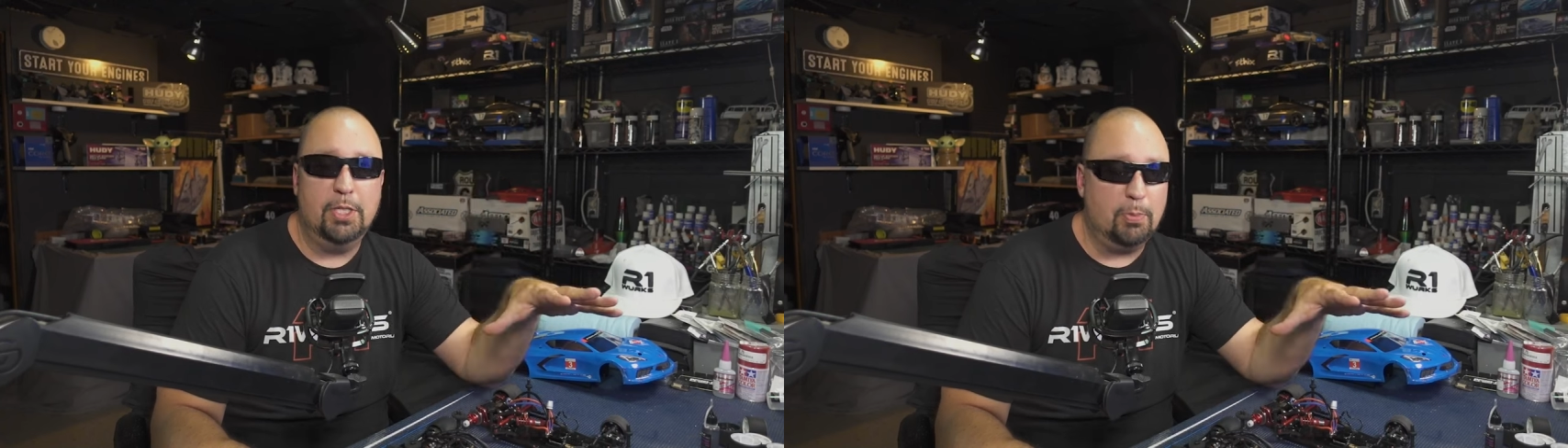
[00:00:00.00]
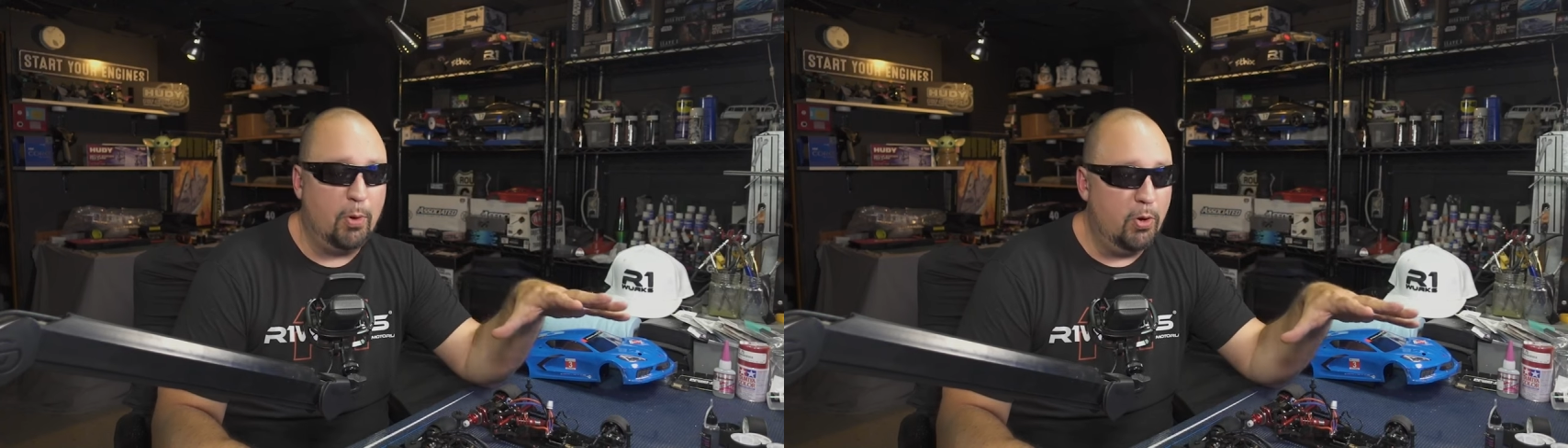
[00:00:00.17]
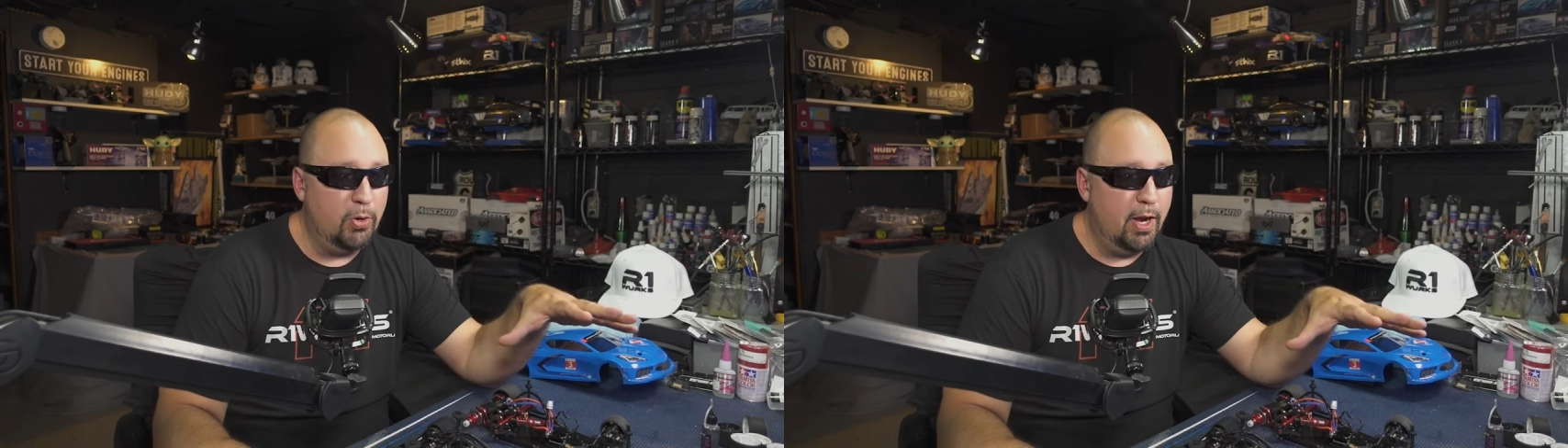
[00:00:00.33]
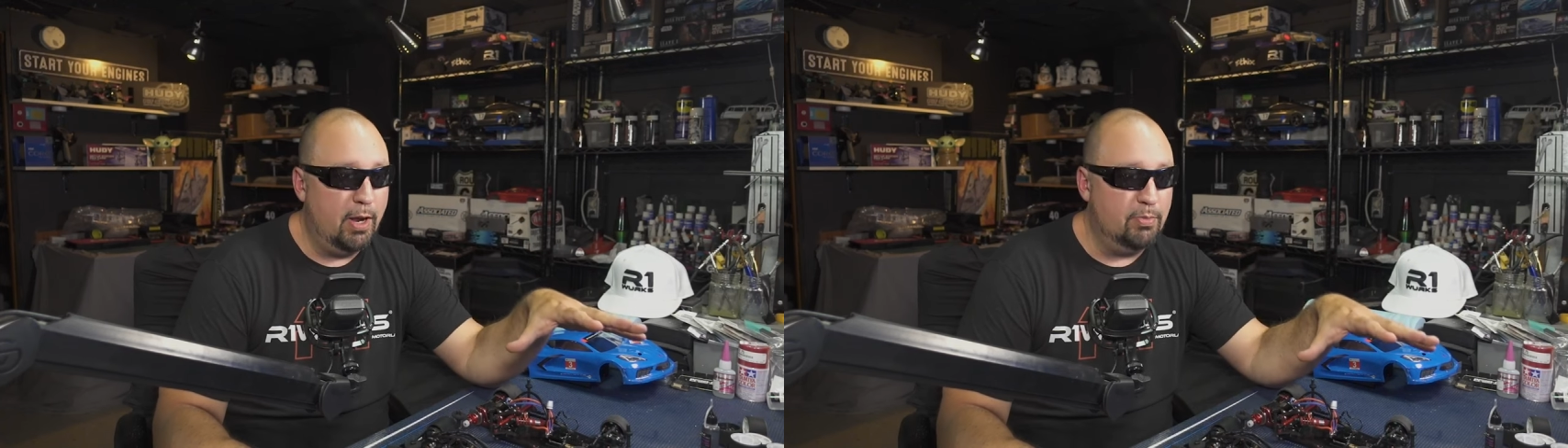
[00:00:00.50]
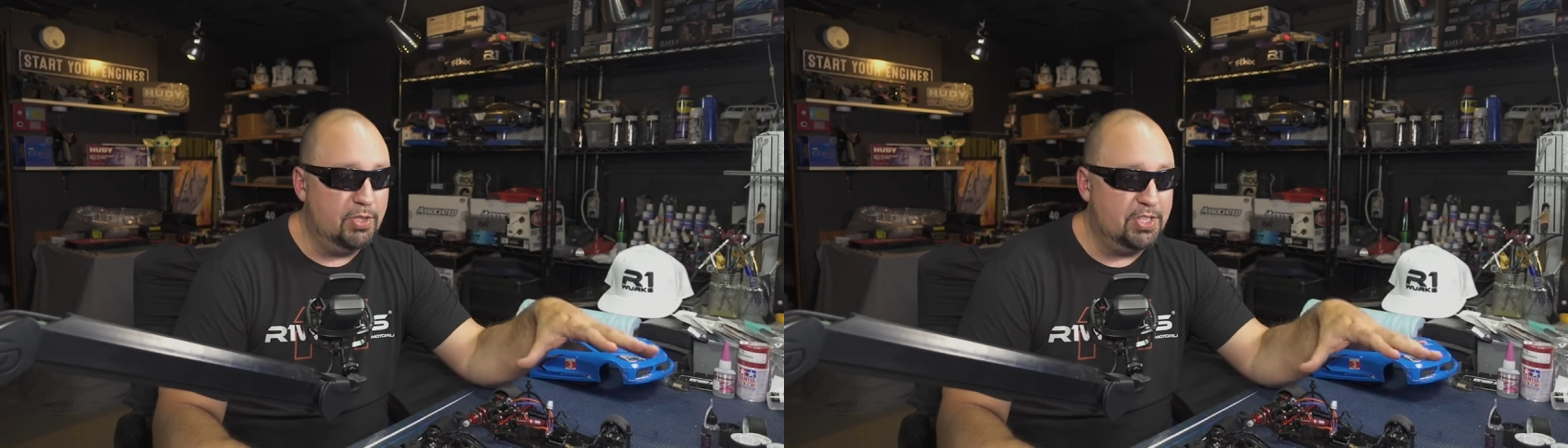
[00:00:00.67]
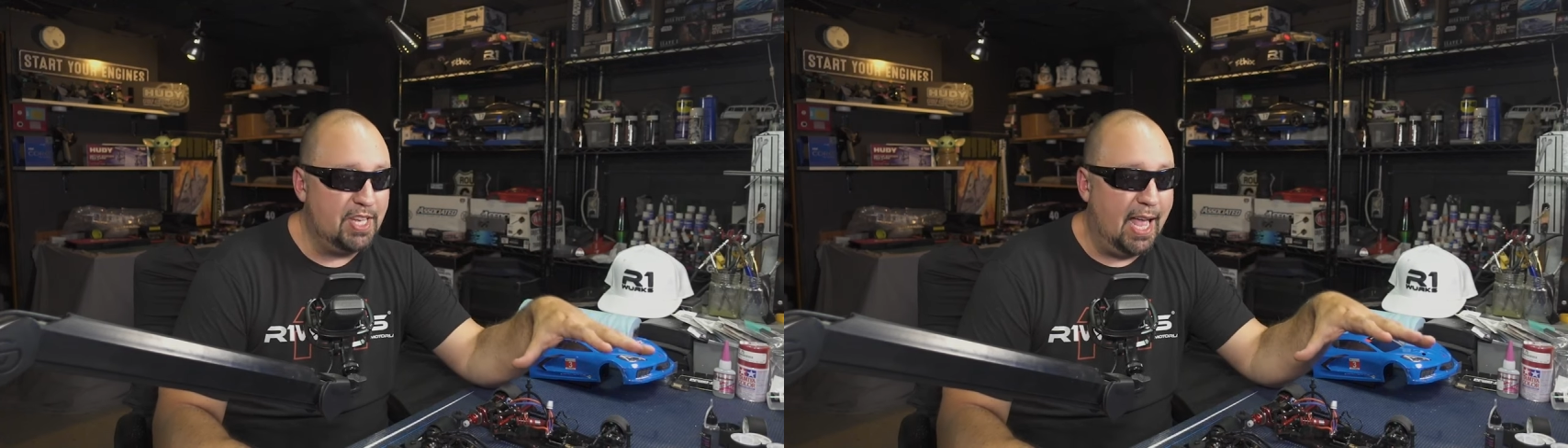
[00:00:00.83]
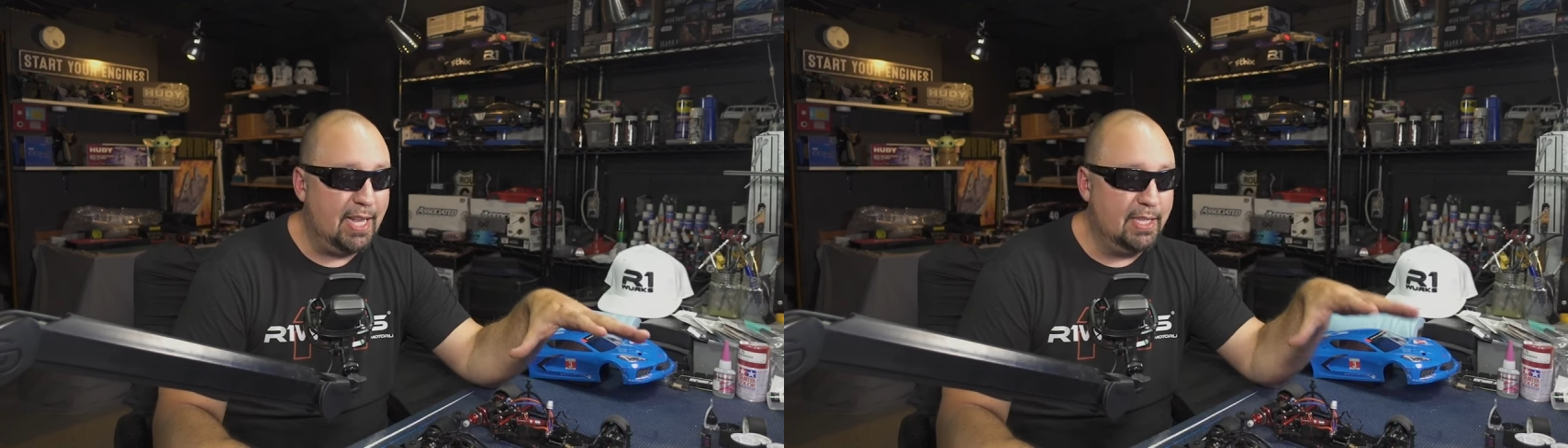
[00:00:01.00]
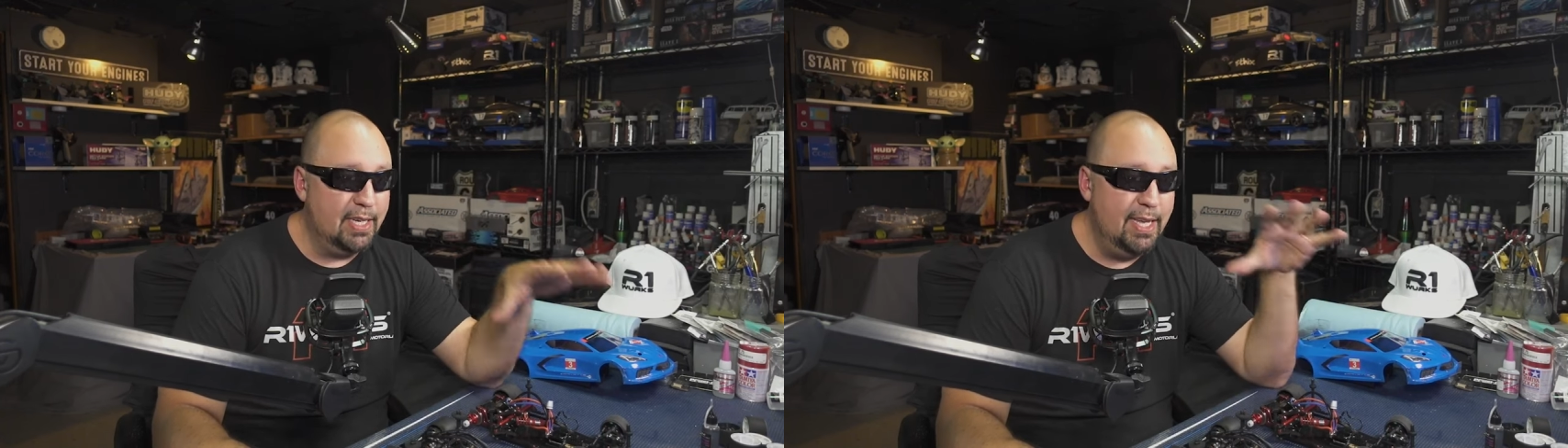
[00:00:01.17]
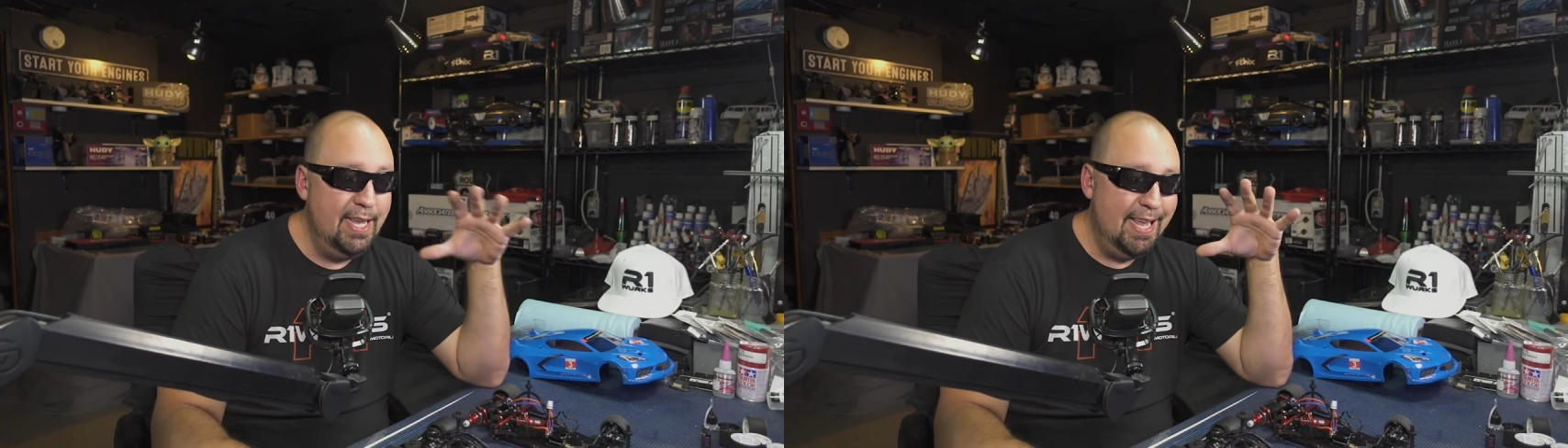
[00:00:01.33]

program was solid.